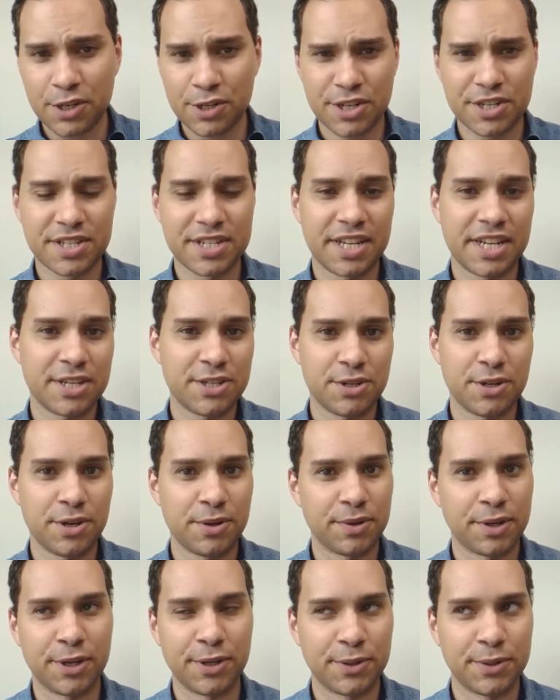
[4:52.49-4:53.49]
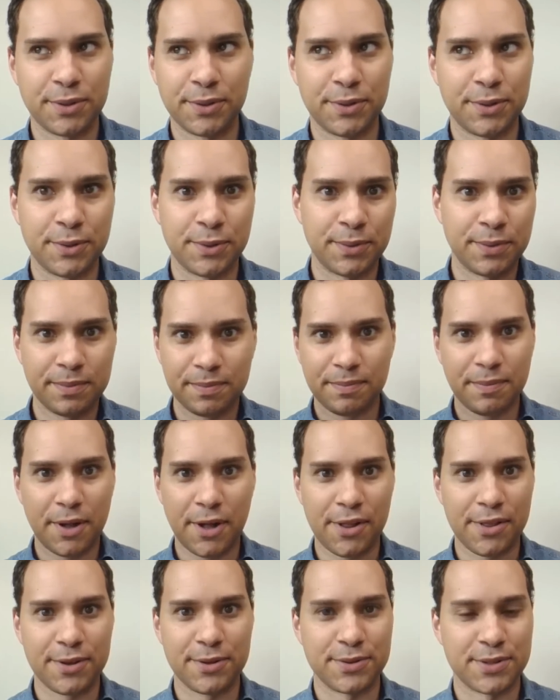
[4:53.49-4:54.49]
Just in case you don't know who
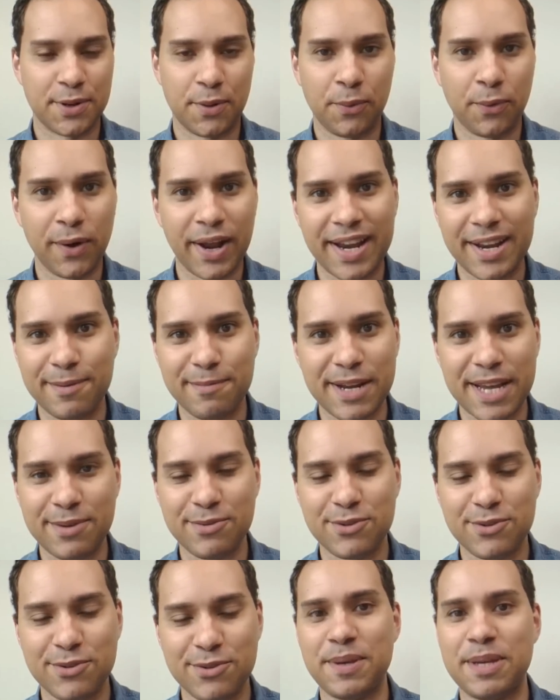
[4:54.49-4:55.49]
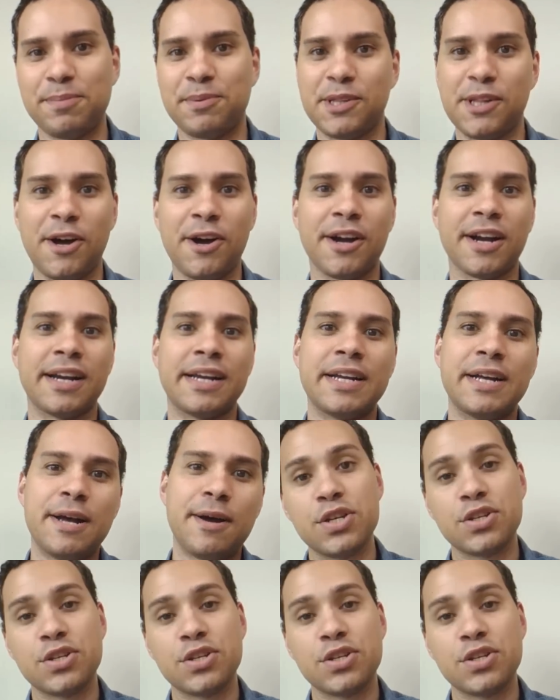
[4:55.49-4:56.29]
all those random name drop people are.